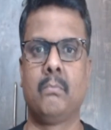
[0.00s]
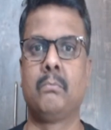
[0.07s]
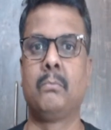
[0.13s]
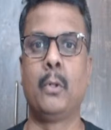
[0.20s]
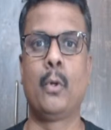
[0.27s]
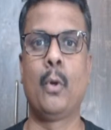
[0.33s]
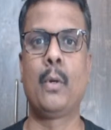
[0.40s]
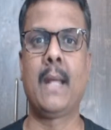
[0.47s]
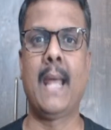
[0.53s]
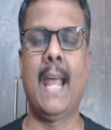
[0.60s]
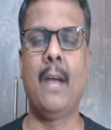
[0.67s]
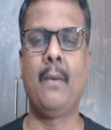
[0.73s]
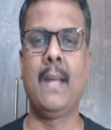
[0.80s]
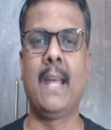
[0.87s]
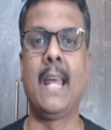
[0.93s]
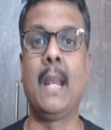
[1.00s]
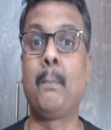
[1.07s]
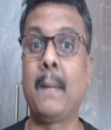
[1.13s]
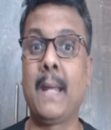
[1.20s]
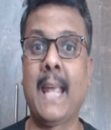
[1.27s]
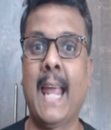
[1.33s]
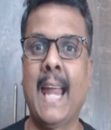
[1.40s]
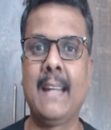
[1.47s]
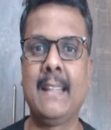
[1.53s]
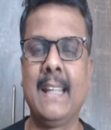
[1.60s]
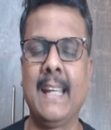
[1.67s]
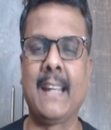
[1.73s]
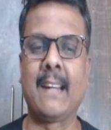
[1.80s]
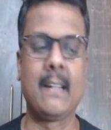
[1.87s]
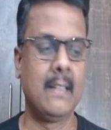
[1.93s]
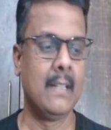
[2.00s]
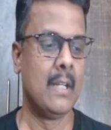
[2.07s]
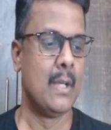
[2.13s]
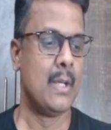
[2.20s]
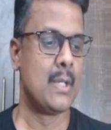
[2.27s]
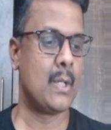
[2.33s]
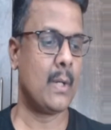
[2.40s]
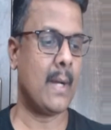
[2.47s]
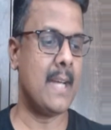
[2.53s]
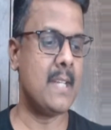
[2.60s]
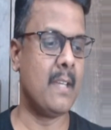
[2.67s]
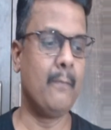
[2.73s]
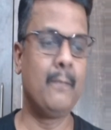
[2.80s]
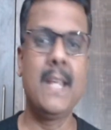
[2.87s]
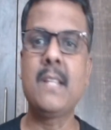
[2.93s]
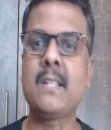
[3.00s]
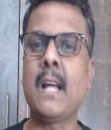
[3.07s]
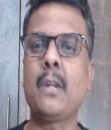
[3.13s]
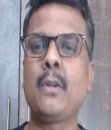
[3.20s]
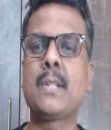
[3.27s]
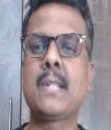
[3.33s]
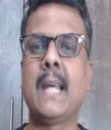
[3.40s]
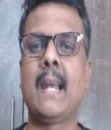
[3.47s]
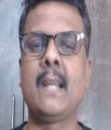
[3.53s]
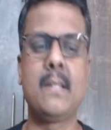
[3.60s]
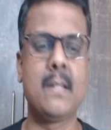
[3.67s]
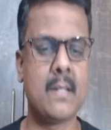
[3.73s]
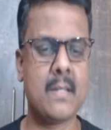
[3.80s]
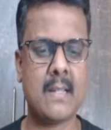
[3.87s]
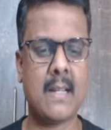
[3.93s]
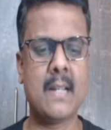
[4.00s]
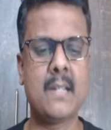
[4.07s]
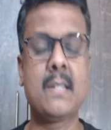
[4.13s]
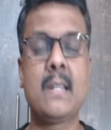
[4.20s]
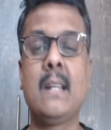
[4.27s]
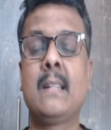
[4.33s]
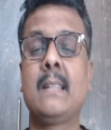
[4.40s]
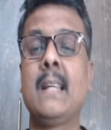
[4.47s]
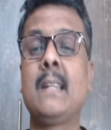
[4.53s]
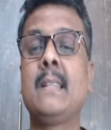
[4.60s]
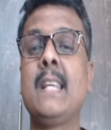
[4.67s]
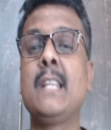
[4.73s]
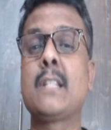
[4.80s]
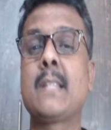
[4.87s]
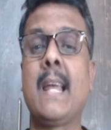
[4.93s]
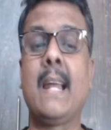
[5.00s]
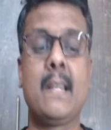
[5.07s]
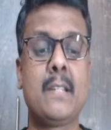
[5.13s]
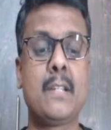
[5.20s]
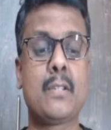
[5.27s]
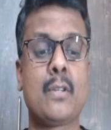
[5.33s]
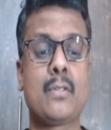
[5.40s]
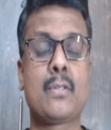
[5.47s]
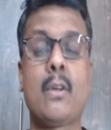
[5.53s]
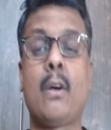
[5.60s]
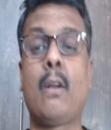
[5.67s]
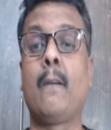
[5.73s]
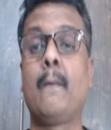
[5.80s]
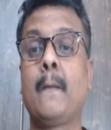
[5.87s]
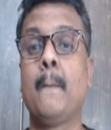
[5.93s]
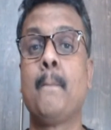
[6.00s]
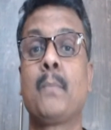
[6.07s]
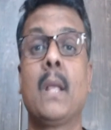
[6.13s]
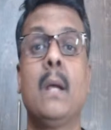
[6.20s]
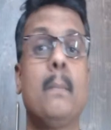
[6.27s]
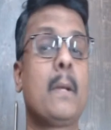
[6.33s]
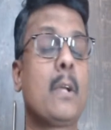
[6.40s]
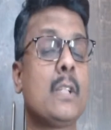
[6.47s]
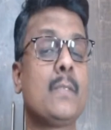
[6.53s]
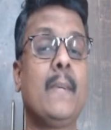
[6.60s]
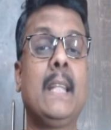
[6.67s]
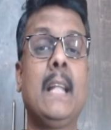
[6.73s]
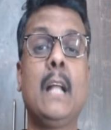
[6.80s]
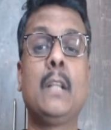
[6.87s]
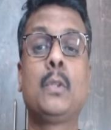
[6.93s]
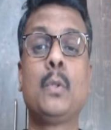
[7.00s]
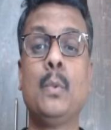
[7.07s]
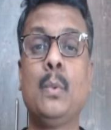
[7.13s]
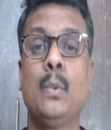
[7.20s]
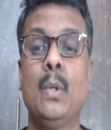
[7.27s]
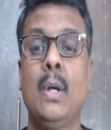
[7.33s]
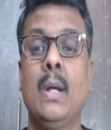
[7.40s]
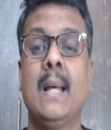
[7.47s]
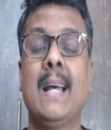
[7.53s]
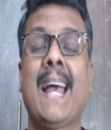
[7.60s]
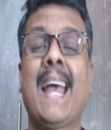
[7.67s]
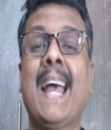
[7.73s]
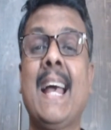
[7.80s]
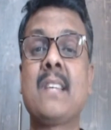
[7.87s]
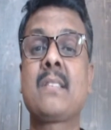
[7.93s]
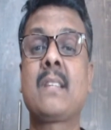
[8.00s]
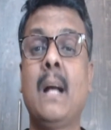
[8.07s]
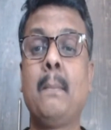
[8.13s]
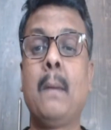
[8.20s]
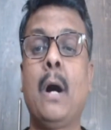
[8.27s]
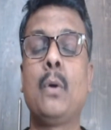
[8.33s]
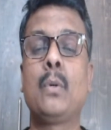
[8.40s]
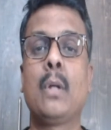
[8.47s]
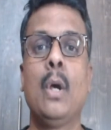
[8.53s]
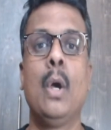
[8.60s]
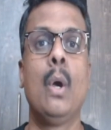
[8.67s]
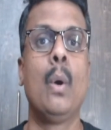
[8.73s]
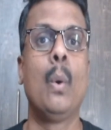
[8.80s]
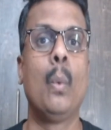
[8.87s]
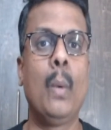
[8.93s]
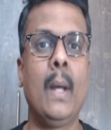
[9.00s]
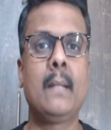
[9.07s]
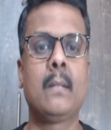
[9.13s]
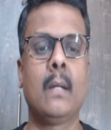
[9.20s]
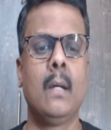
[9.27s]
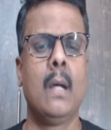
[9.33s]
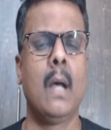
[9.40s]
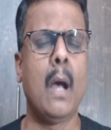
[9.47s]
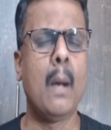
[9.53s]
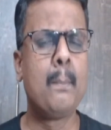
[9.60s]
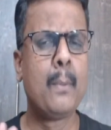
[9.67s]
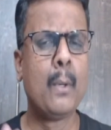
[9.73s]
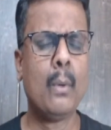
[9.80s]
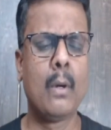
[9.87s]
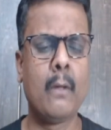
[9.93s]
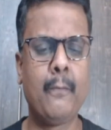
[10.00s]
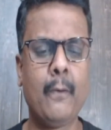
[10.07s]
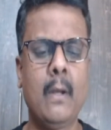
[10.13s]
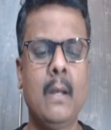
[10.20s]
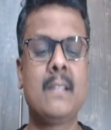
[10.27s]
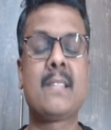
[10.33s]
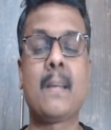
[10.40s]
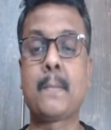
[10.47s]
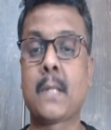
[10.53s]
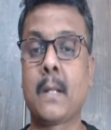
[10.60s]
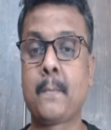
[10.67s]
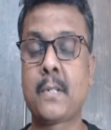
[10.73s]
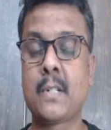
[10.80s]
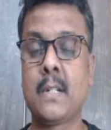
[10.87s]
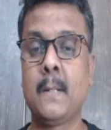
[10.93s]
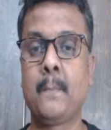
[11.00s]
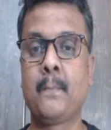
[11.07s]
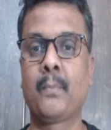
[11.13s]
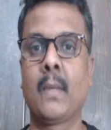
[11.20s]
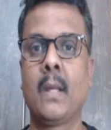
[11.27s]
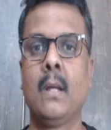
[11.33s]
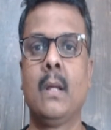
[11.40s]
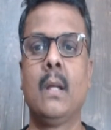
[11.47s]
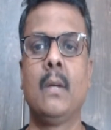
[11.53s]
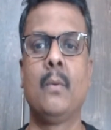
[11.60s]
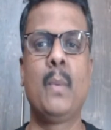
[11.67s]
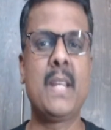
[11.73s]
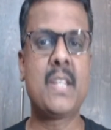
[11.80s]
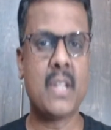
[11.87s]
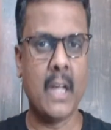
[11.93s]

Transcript: You don't have a helping hand there. So guys, if these are your challenges, consider that these challenges are solved because Vedantu has come out with a beautiful subscription, which